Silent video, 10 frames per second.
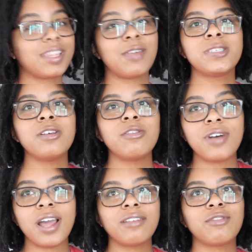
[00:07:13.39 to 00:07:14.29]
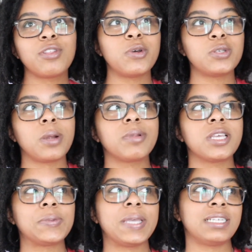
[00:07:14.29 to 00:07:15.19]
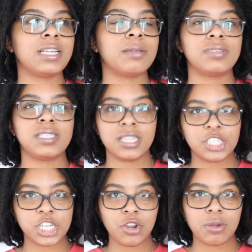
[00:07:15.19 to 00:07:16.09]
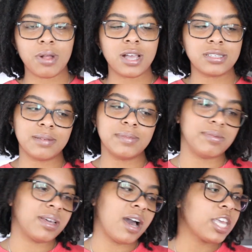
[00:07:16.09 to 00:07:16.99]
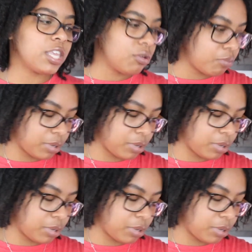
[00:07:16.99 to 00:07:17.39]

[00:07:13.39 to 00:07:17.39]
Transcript: it was so fun for the most part because we ended up seeing the cherry blossoms and we got cute